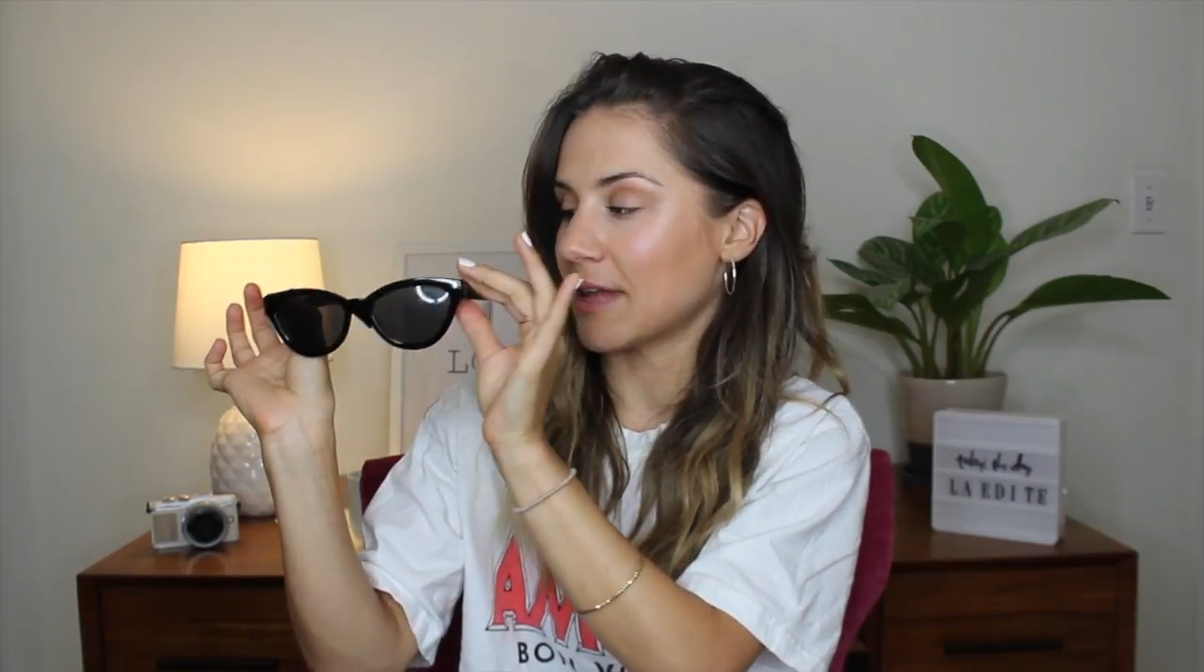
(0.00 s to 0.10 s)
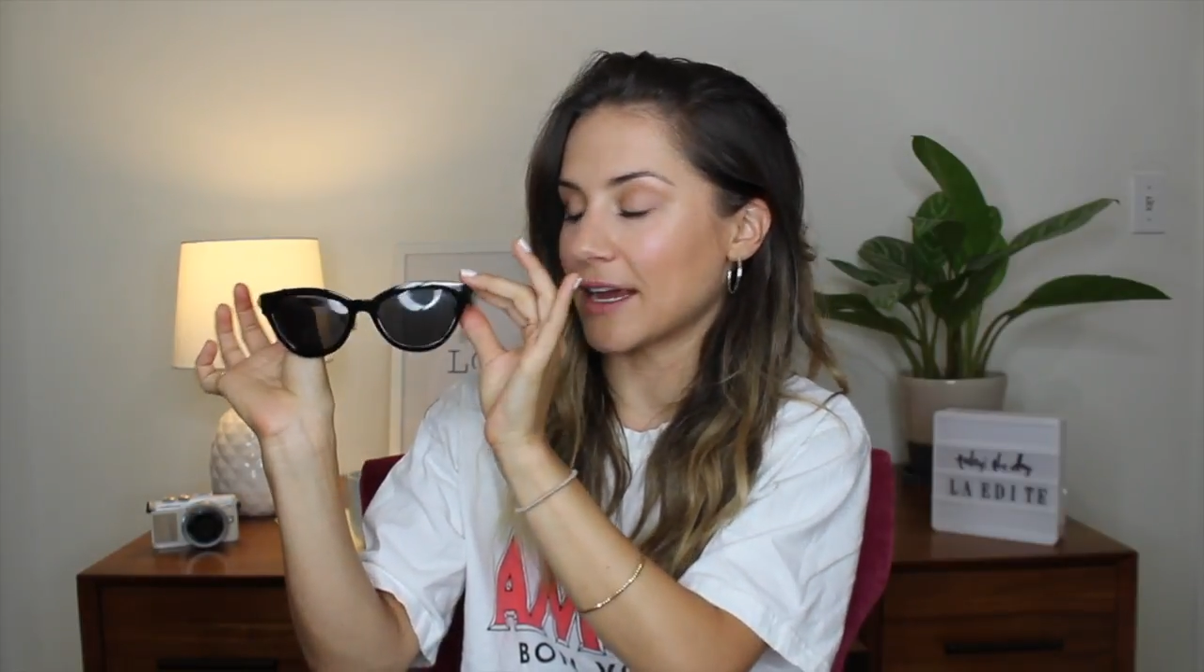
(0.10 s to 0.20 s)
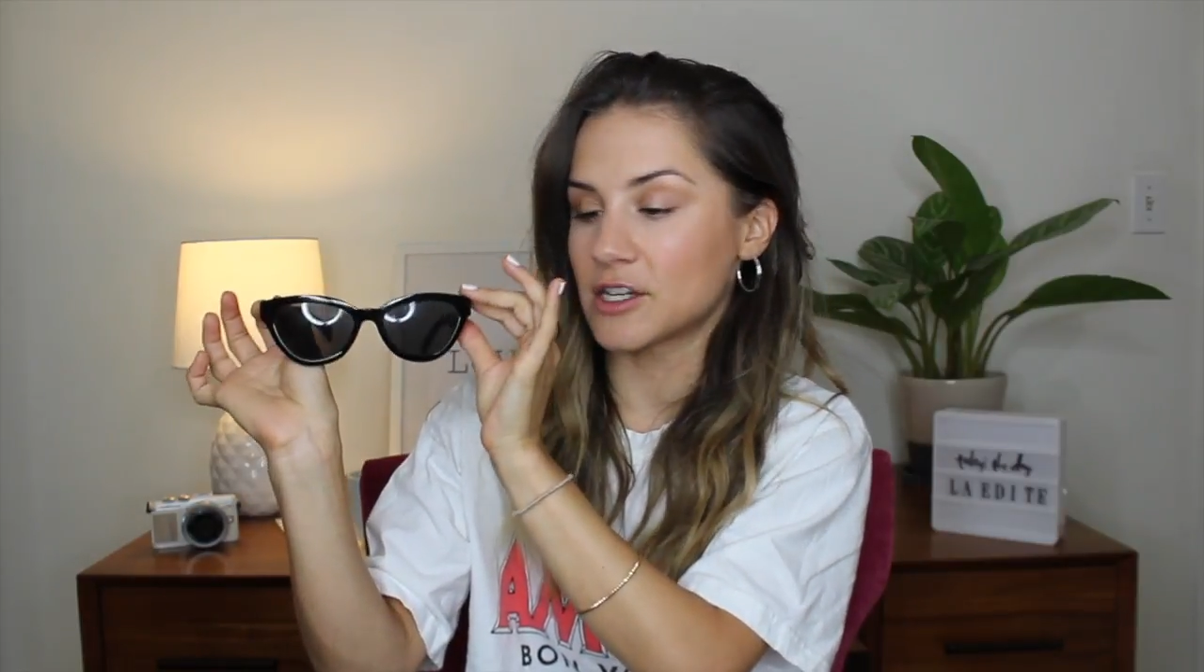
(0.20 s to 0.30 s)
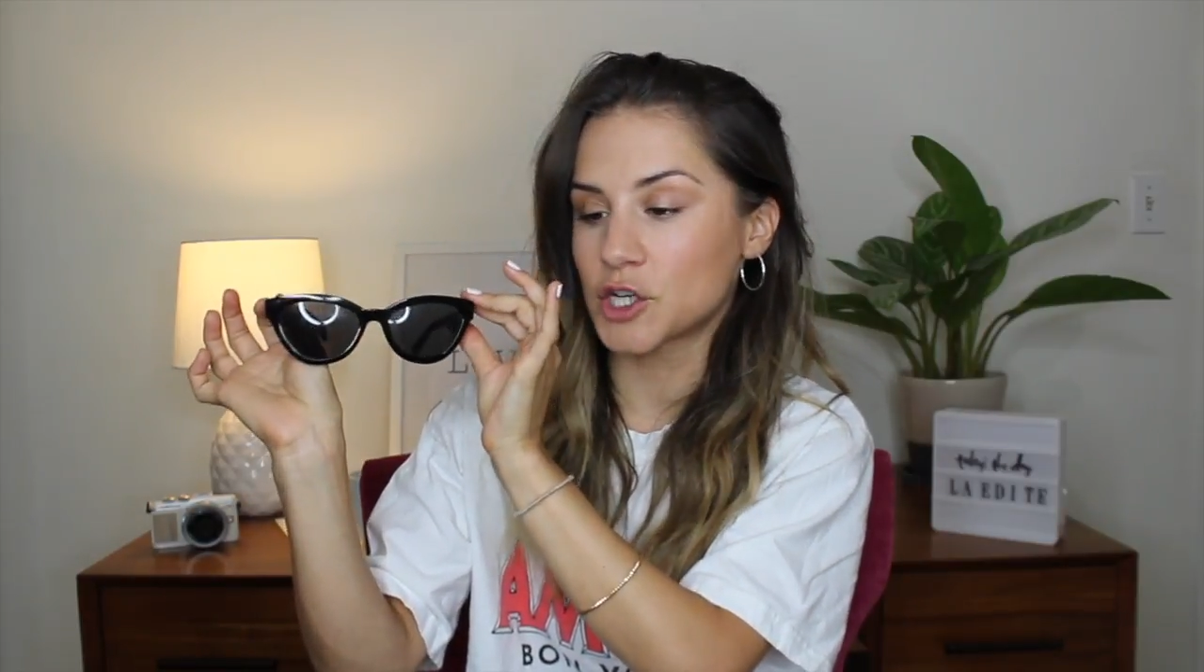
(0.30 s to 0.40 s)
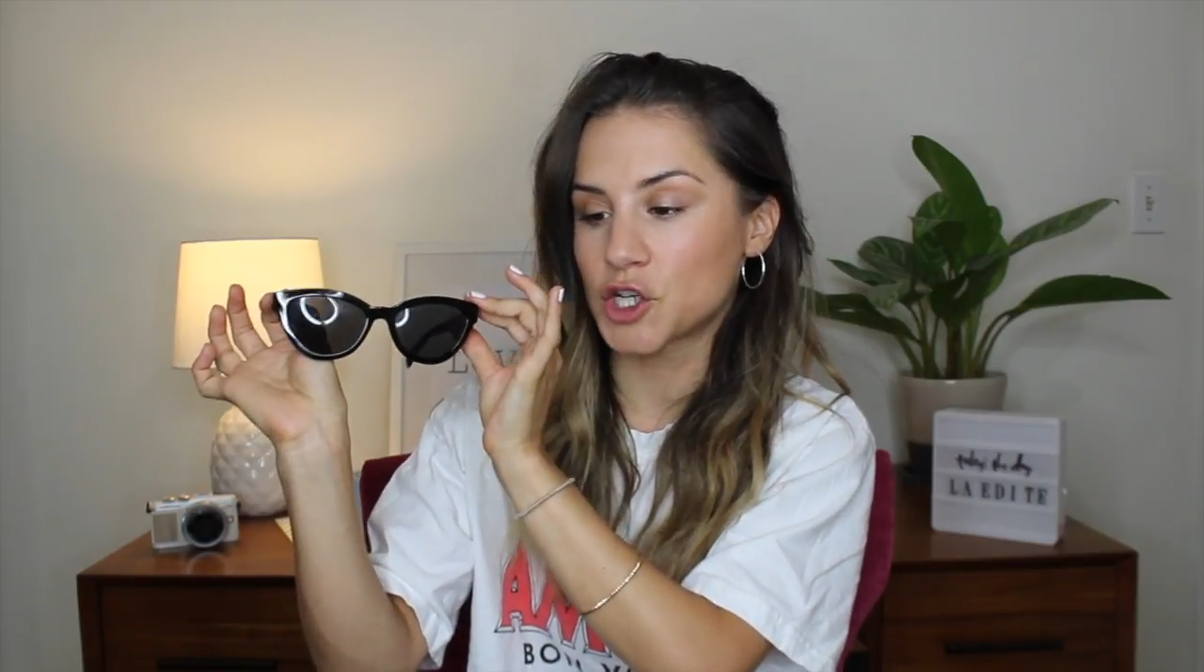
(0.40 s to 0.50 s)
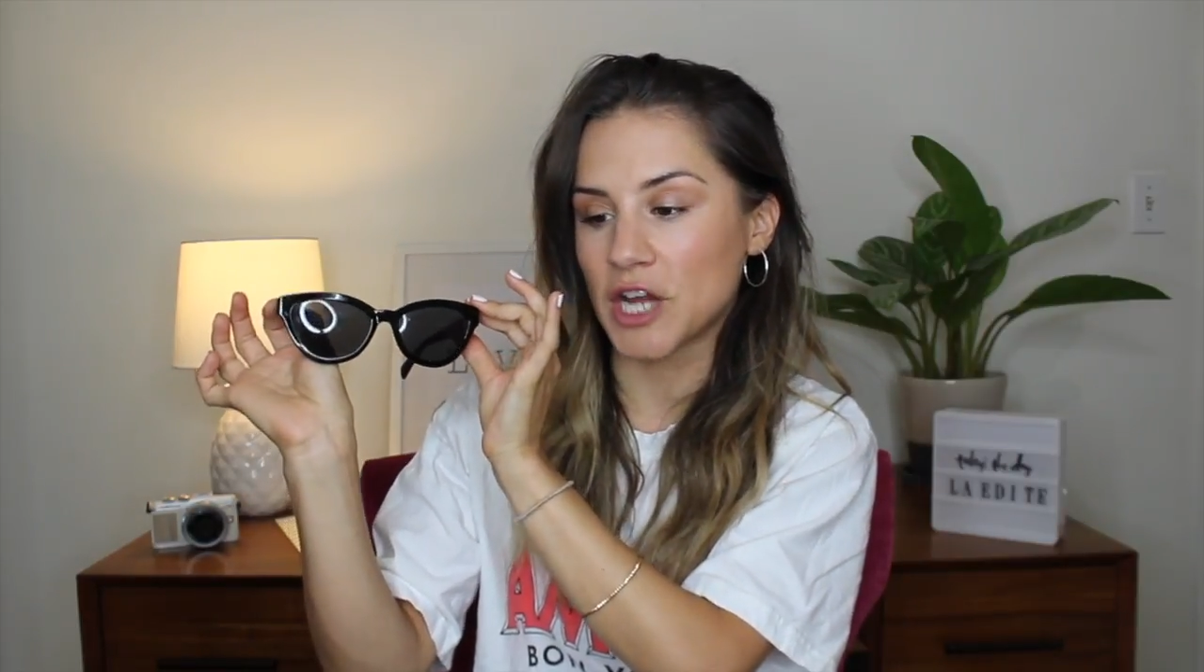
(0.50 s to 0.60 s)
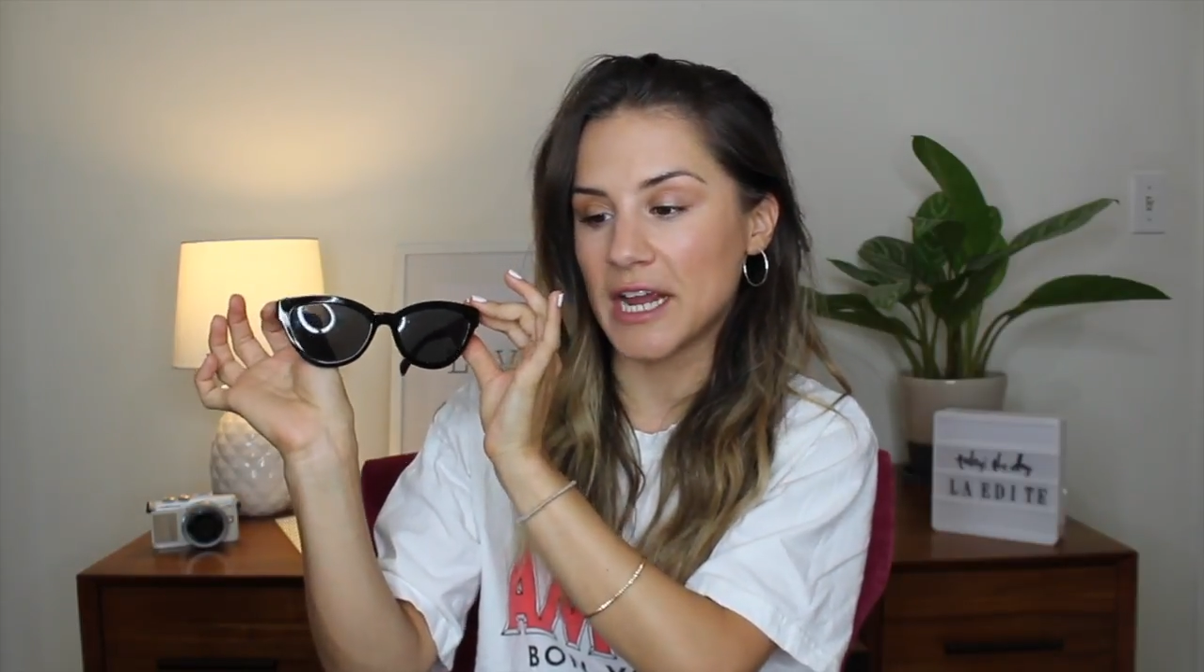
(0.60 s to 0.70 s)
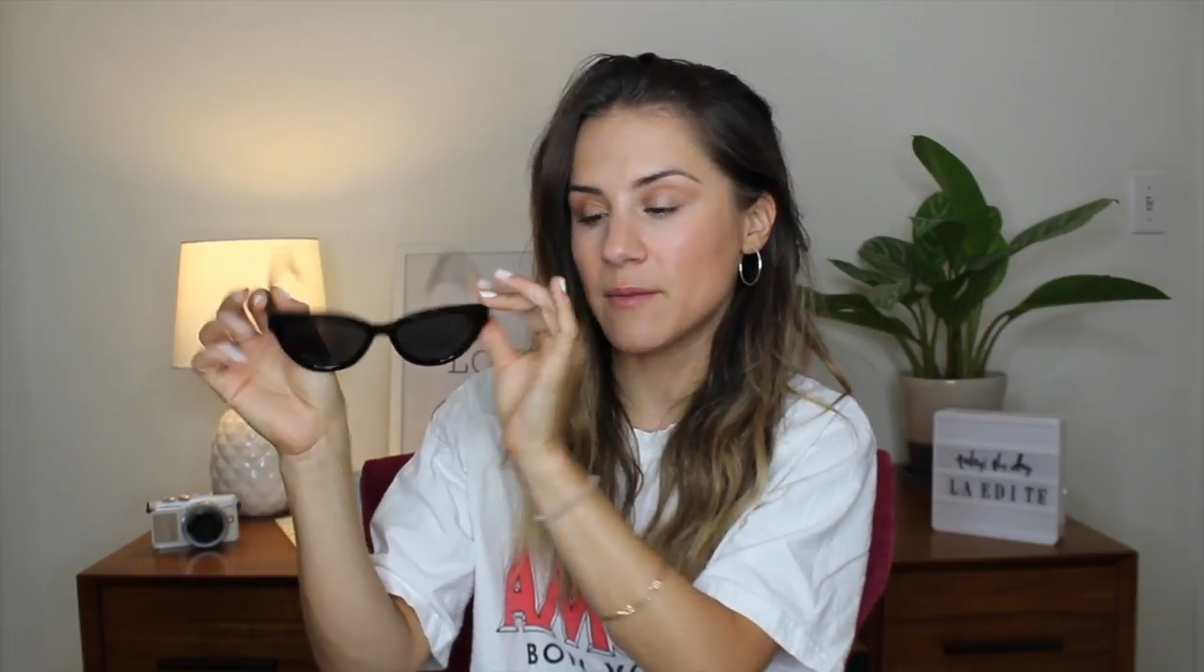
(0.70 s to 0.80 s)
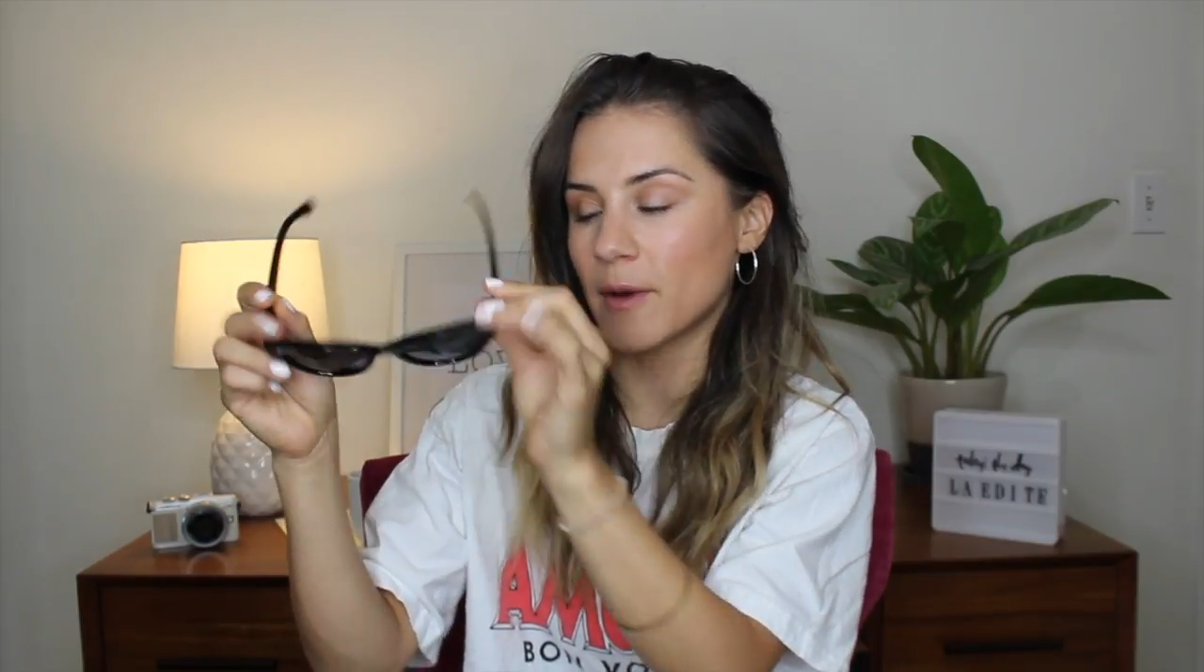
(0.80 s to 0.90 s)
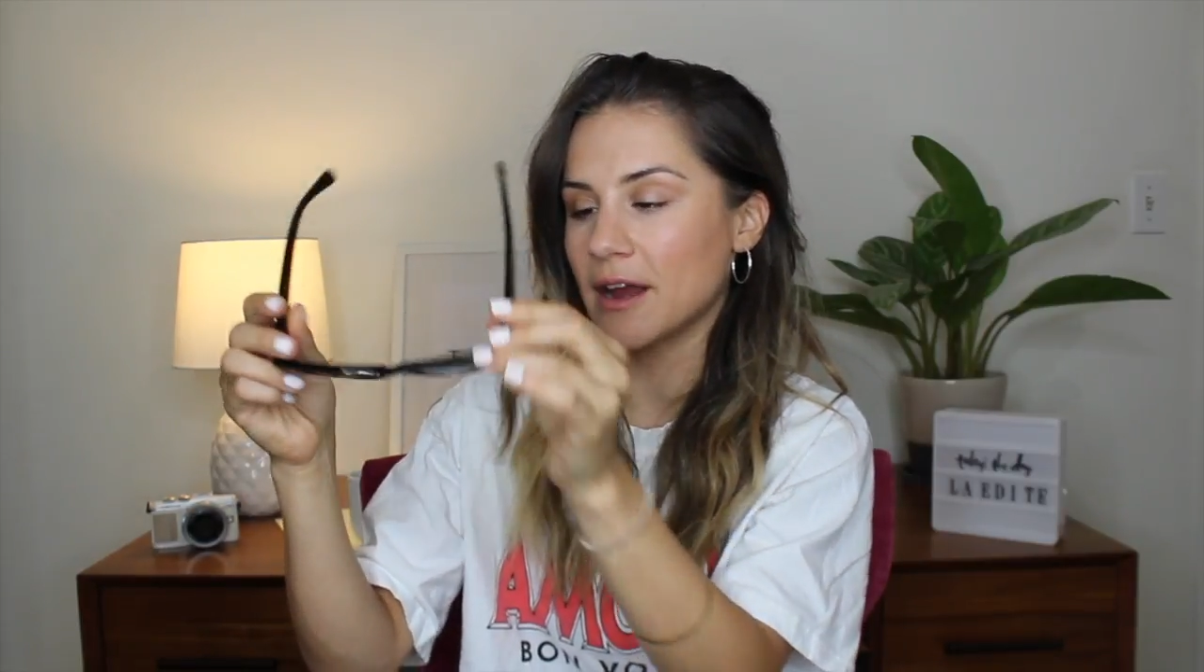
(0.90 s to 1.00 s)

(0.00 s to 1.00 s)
like shape.